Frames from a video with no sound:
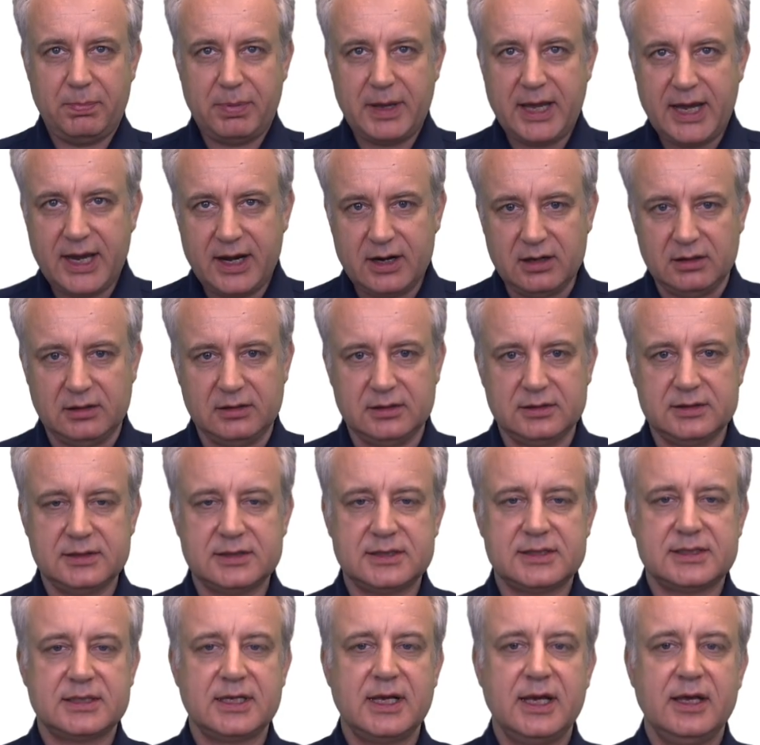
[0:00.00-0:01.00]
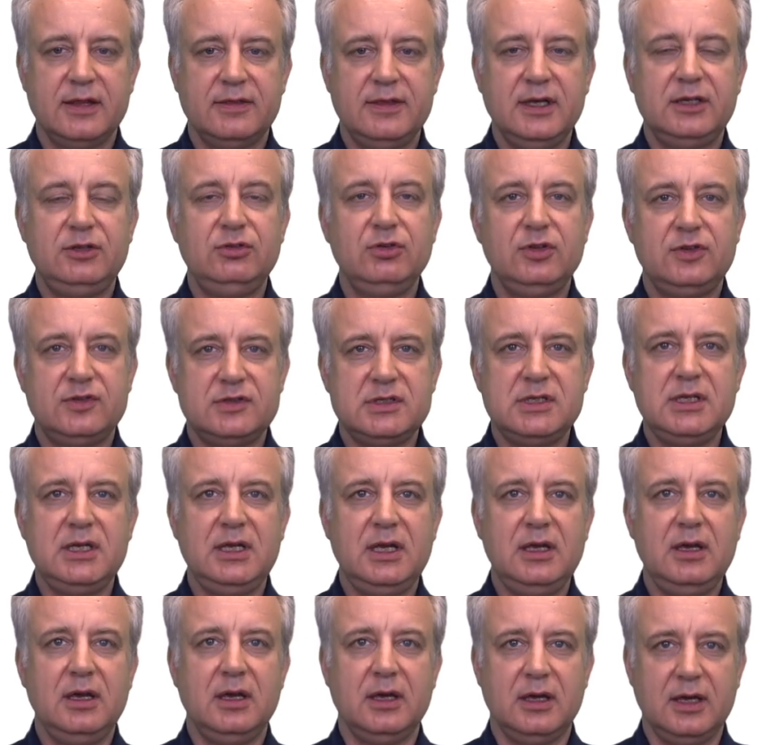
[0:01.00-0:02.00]
panels that you
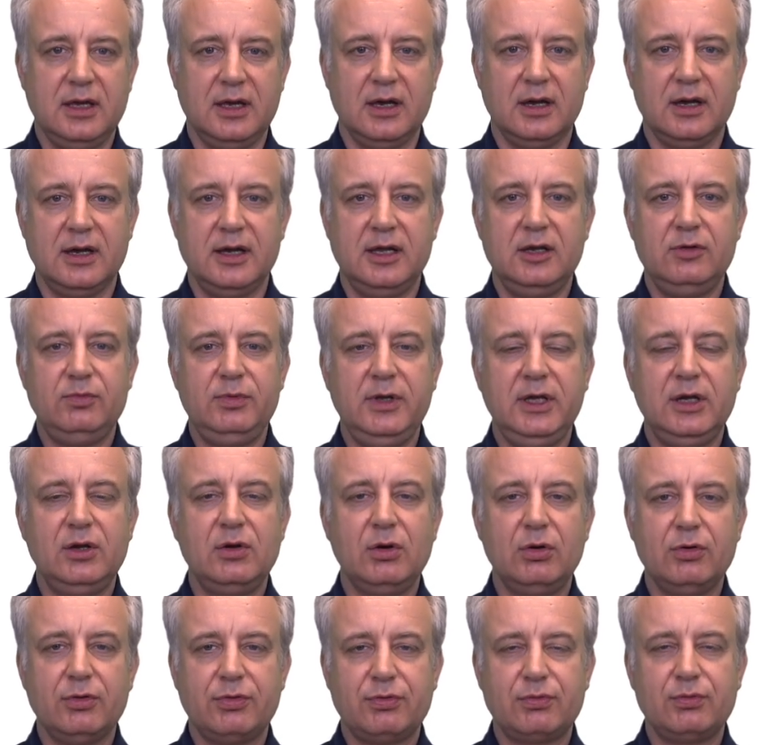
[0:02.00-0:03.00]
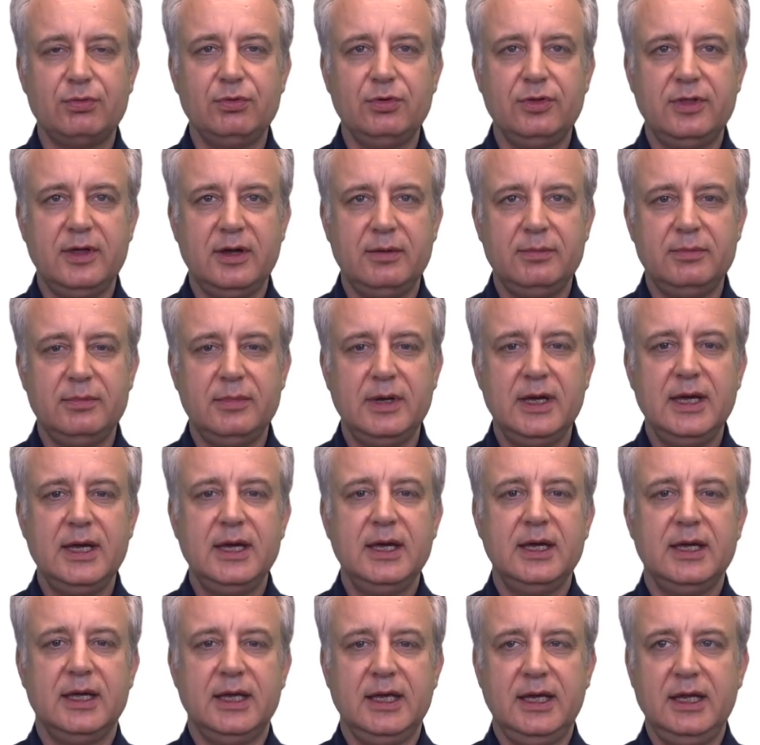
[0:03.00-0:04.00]
see here, and we go through them
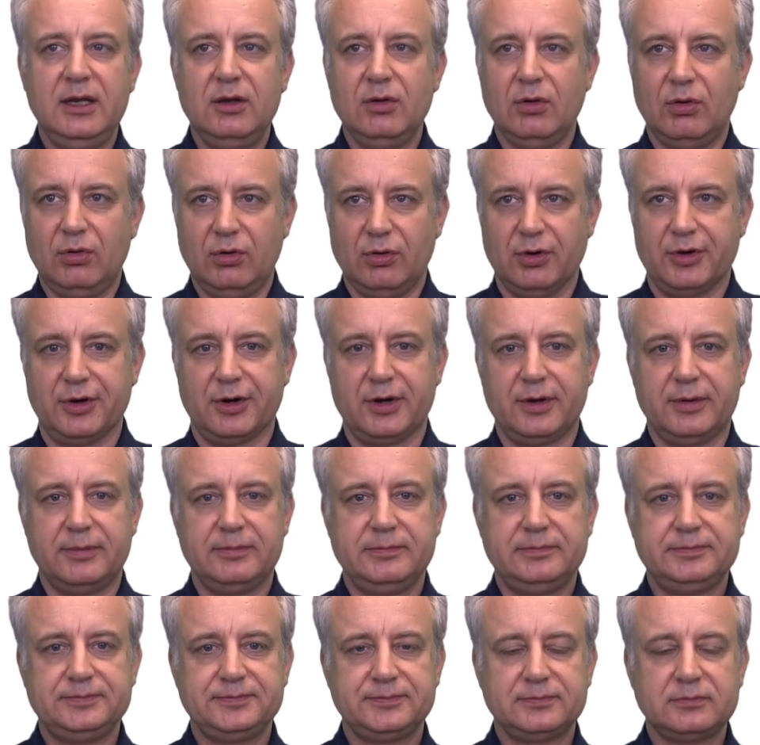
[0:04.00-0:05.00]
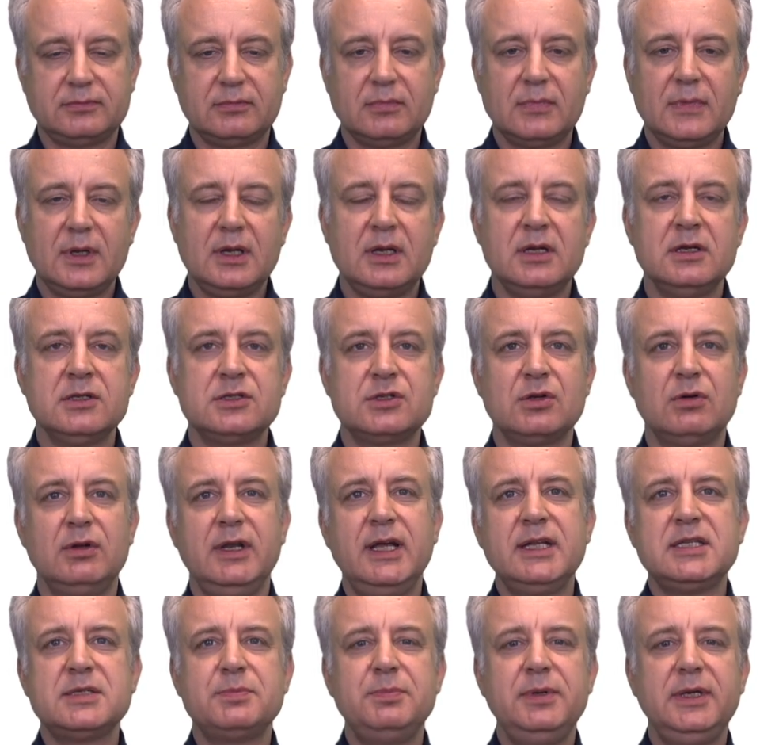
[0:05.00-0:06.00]
in order. So
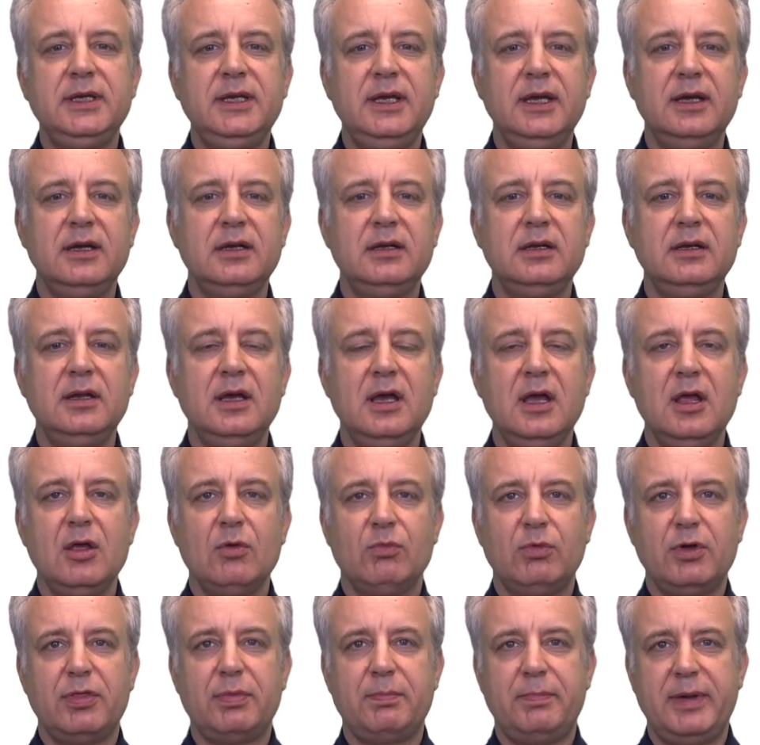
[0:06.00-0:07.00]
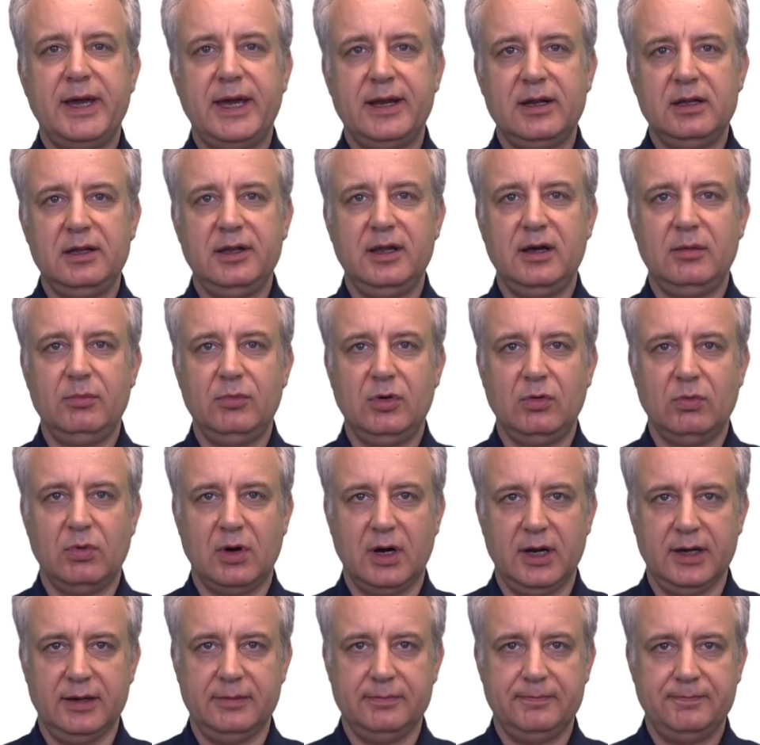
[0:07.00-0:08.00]
let's begin with panel number
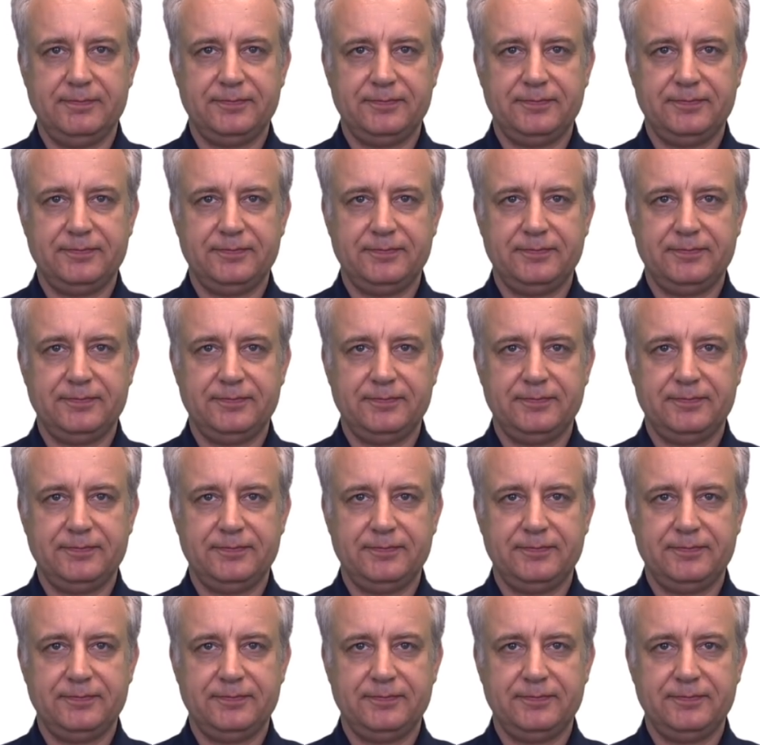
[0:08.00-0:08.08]
1.